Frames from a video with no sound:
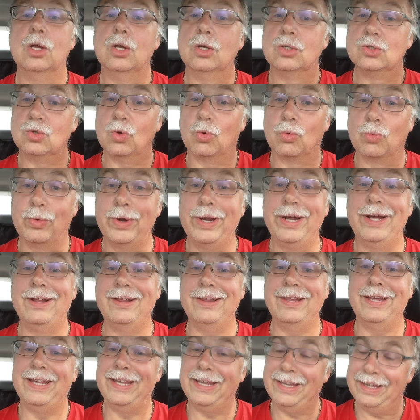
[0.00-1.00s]
So
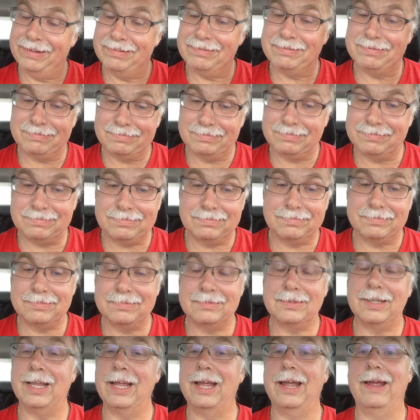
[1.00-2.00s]
really,
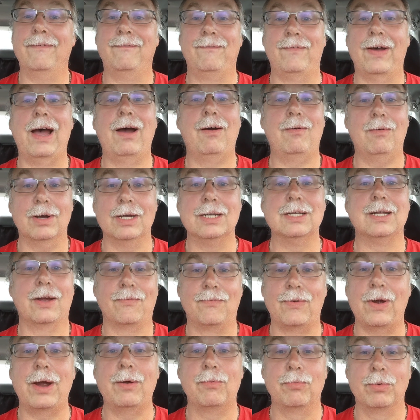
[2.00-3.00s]
if
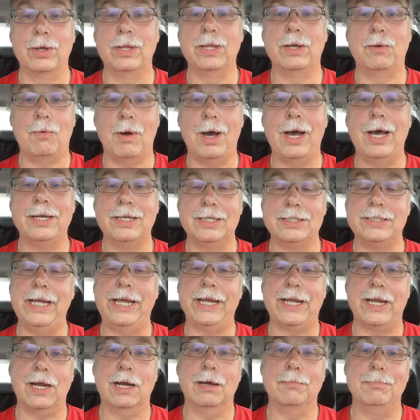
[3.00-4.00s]
I really wanted to
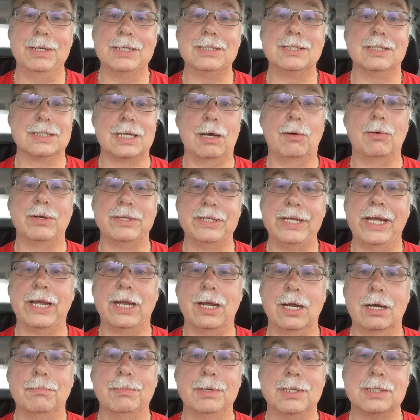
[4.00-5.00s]
take care of business, I would take
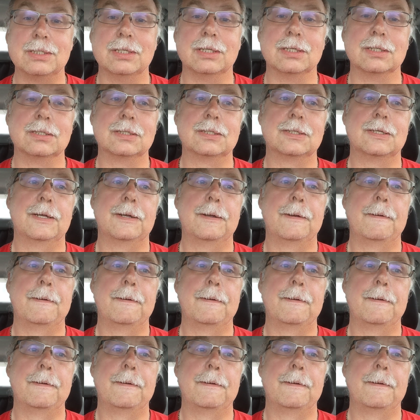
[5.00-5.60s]
care of business.